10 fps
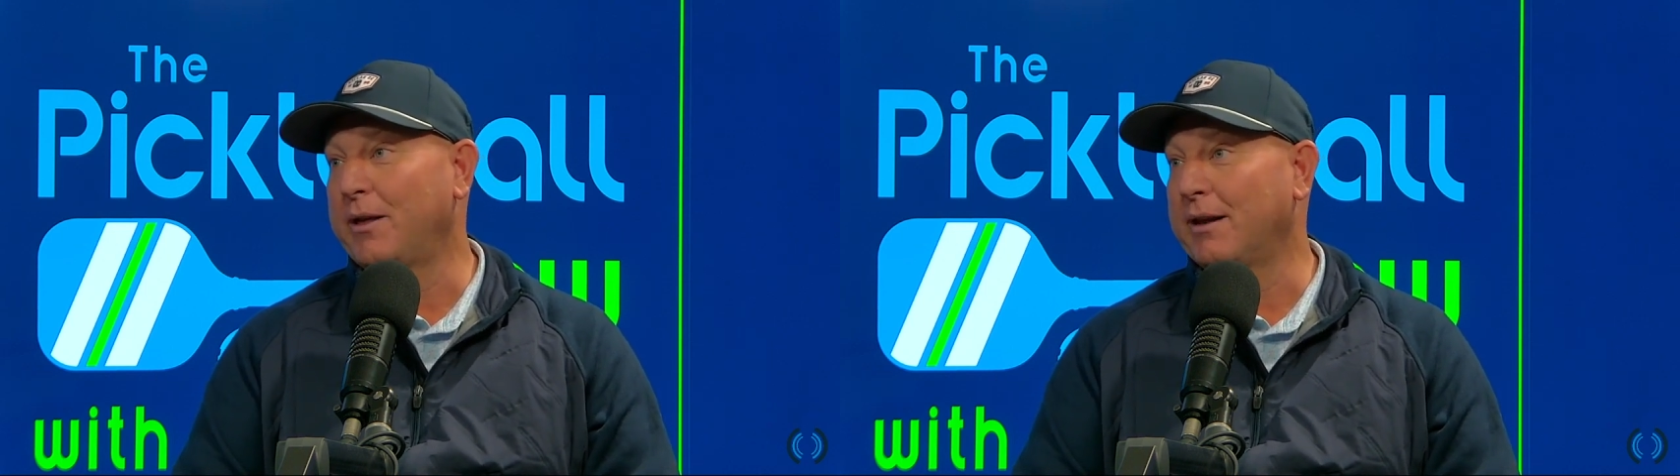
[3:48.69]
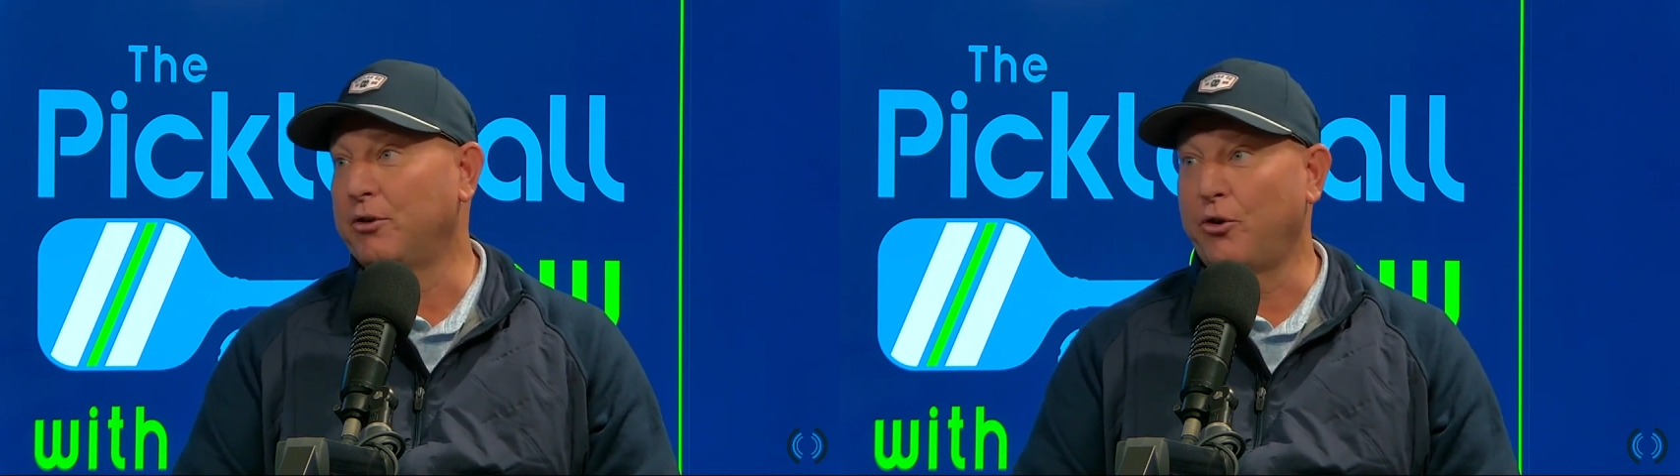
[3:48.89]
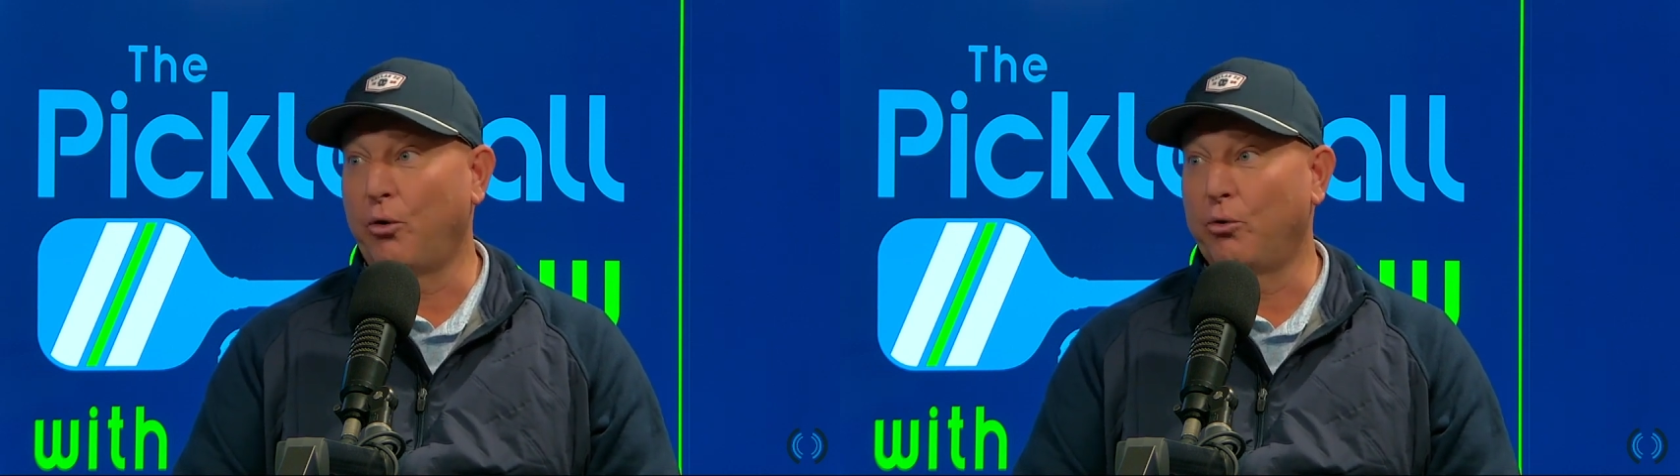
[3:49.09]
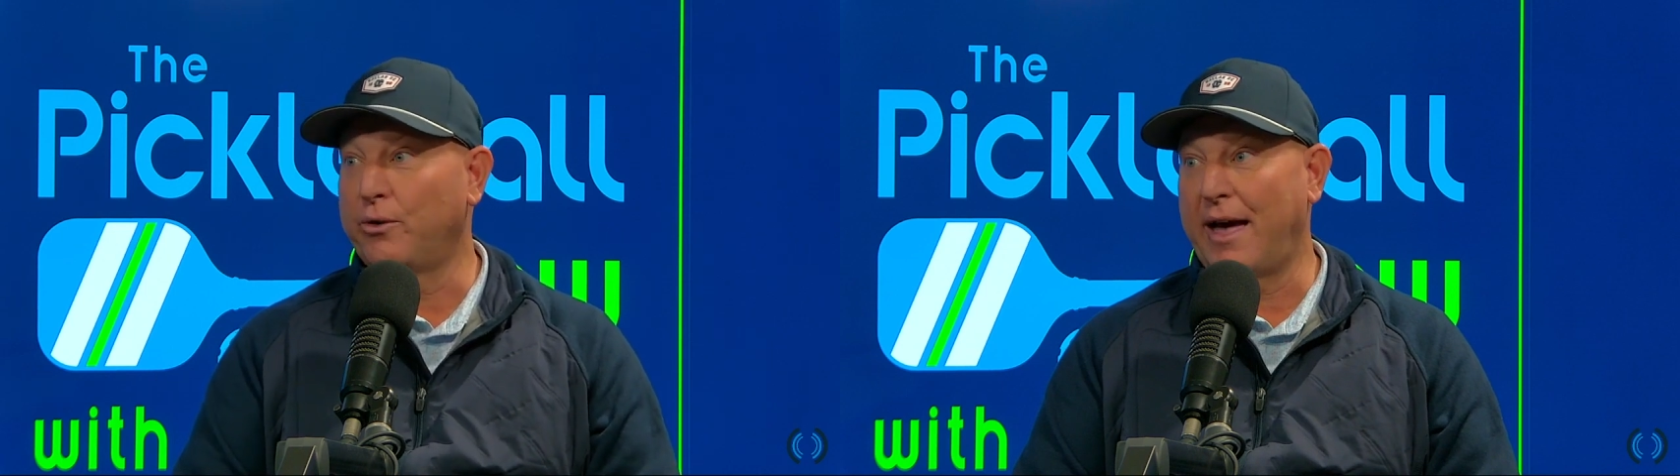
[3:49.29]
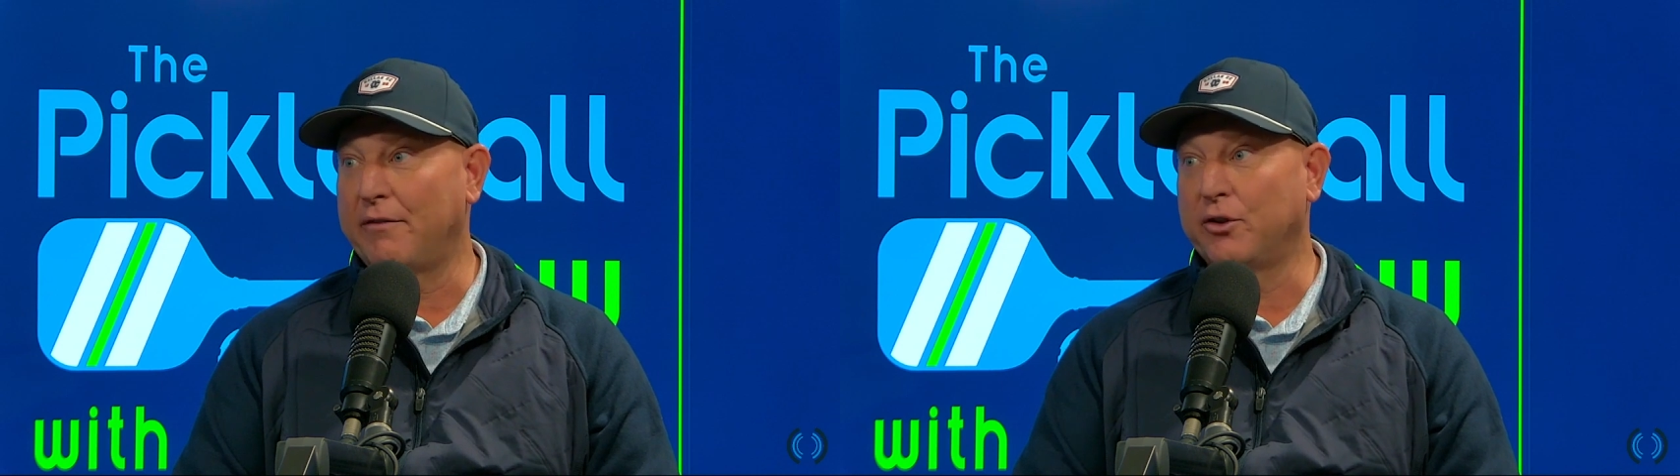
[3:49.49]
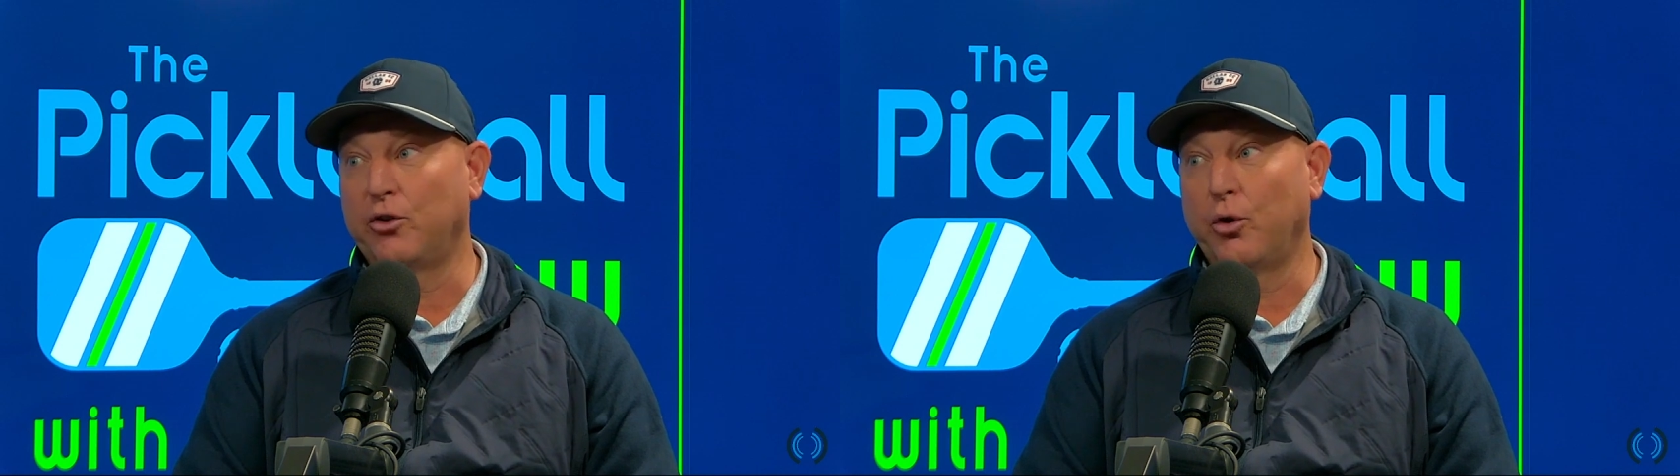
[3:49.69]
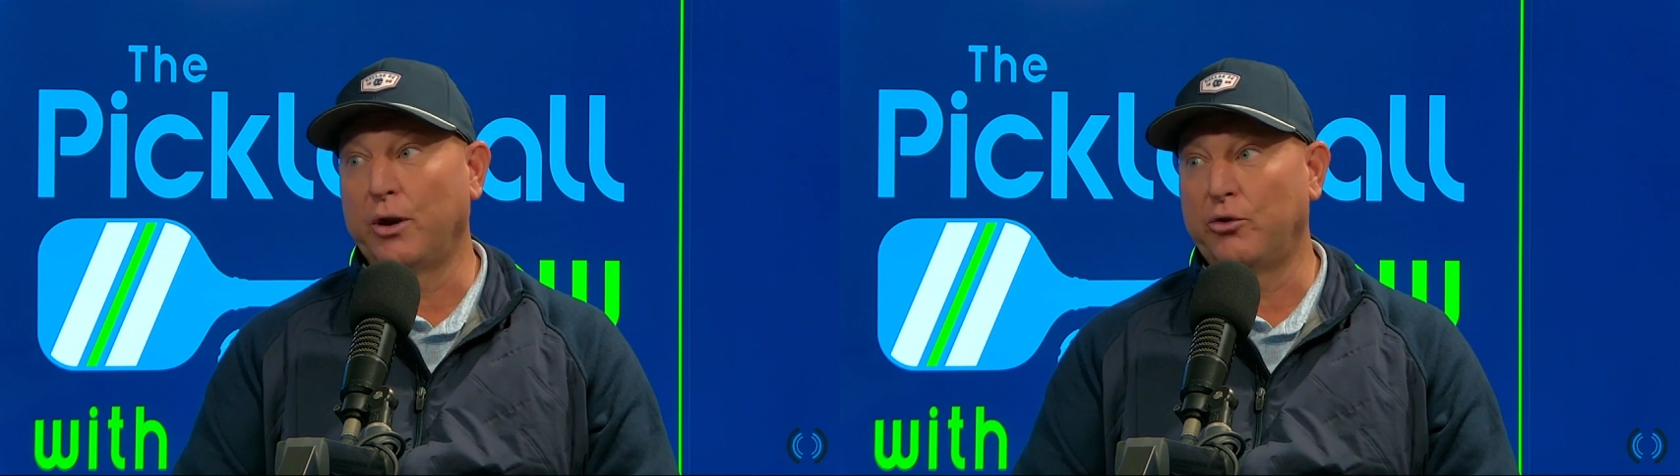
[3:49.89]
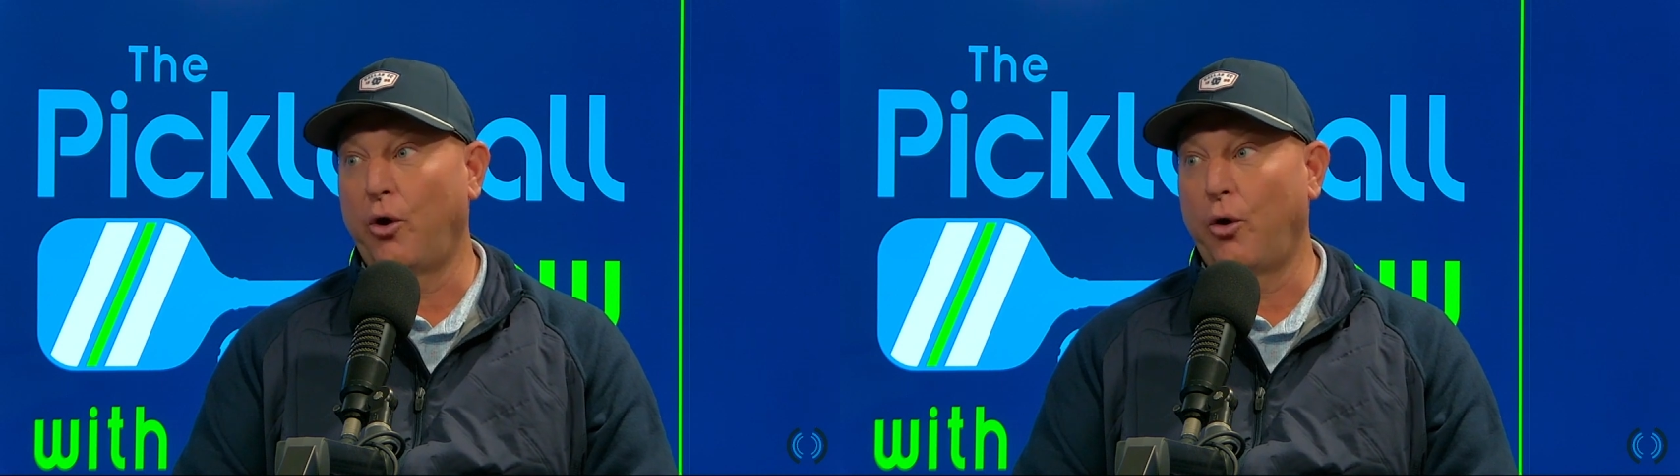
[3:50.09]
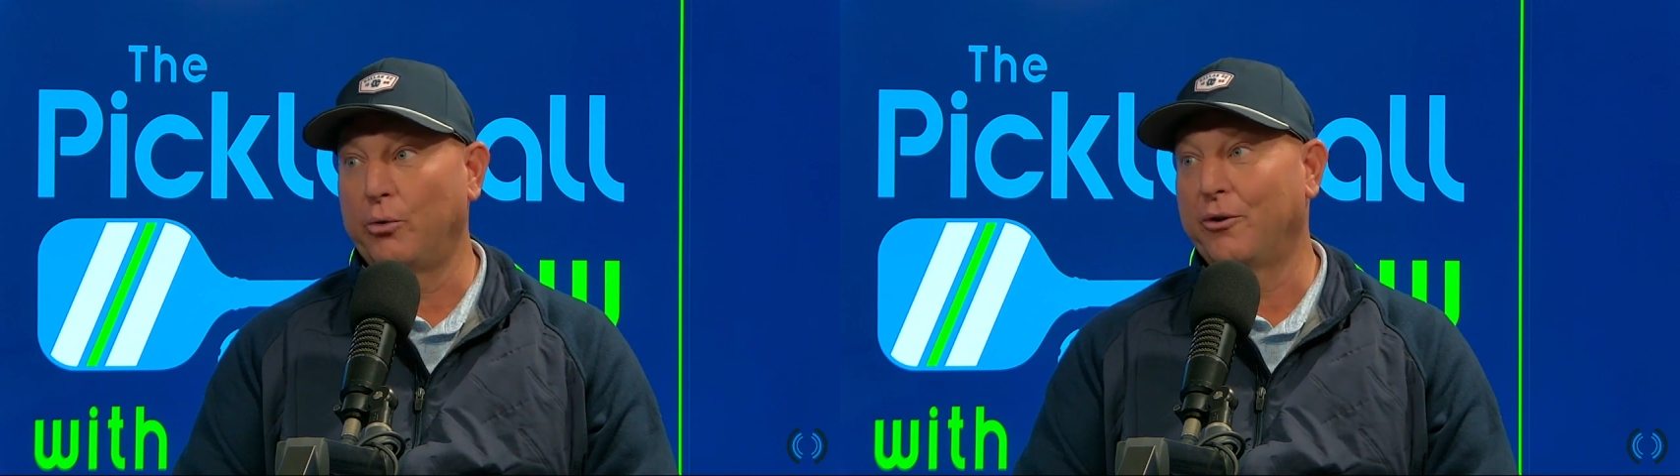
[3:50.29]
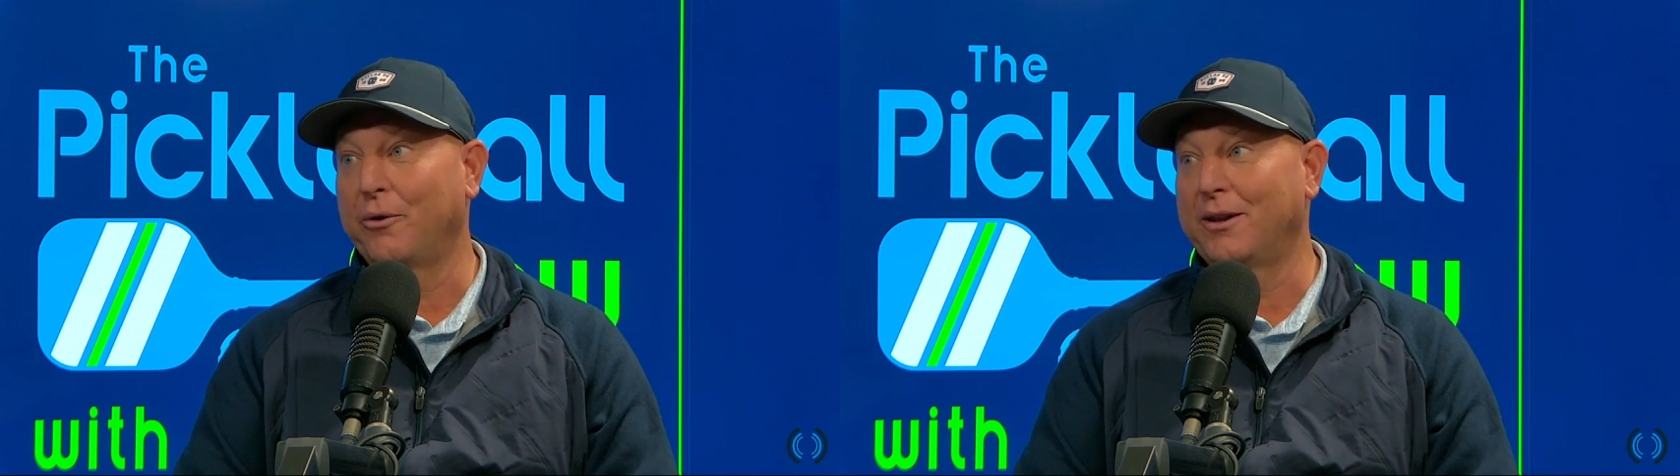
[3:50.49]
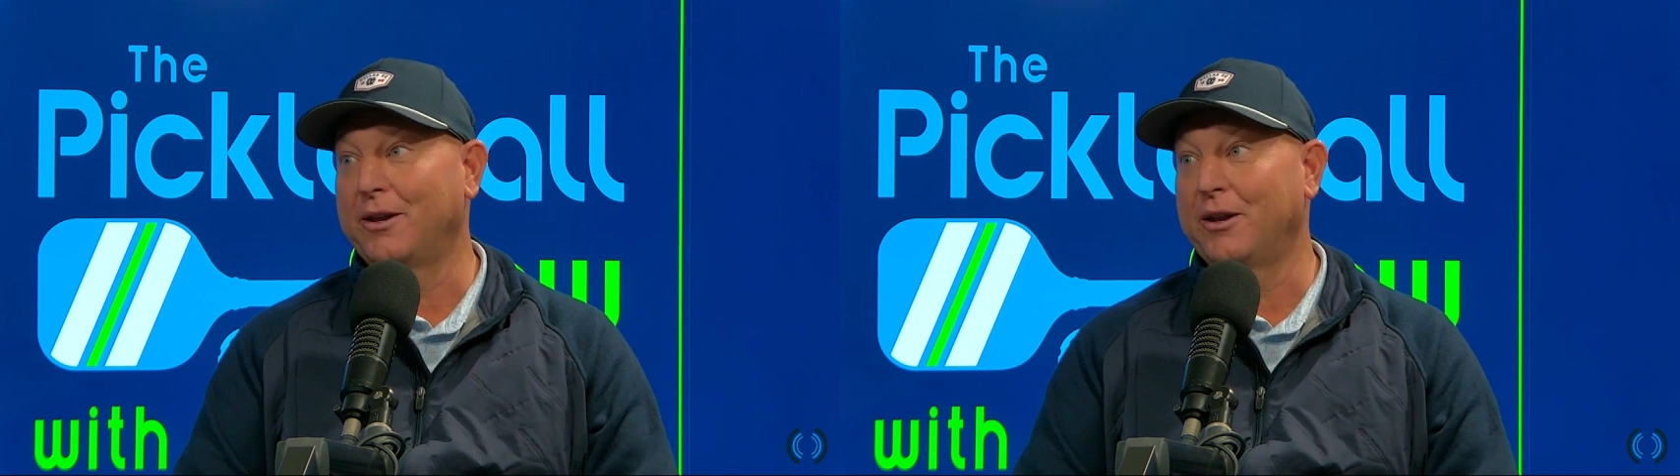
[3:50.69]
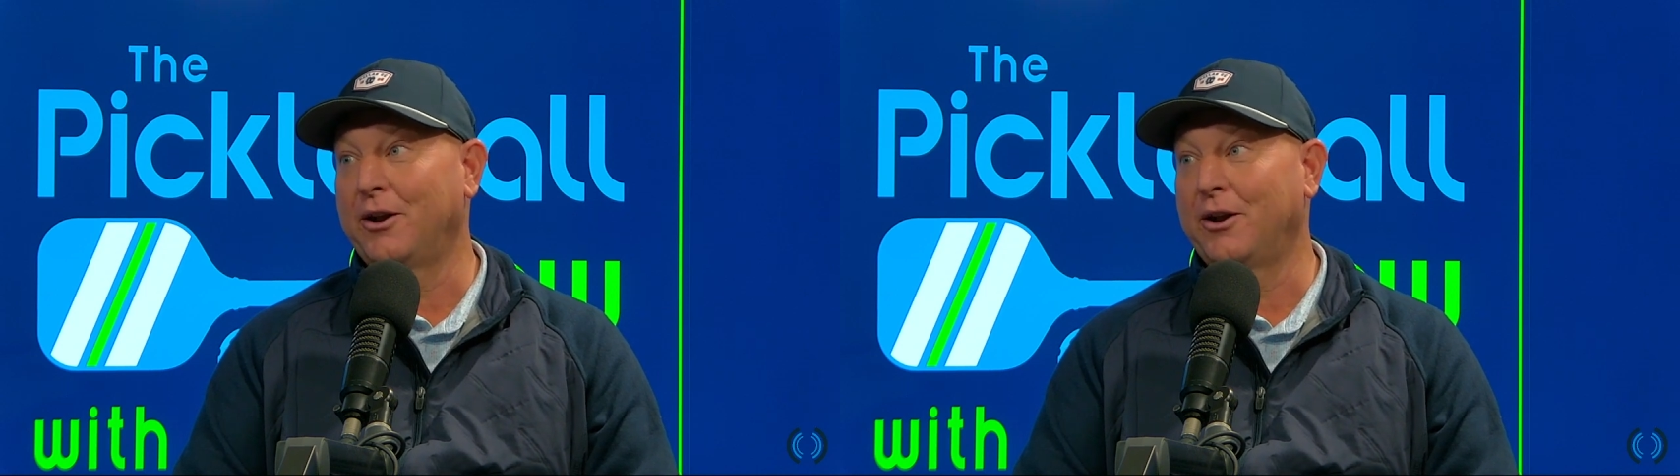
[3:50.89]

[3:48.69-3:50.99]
Like, if you don't have to do it, don't do it.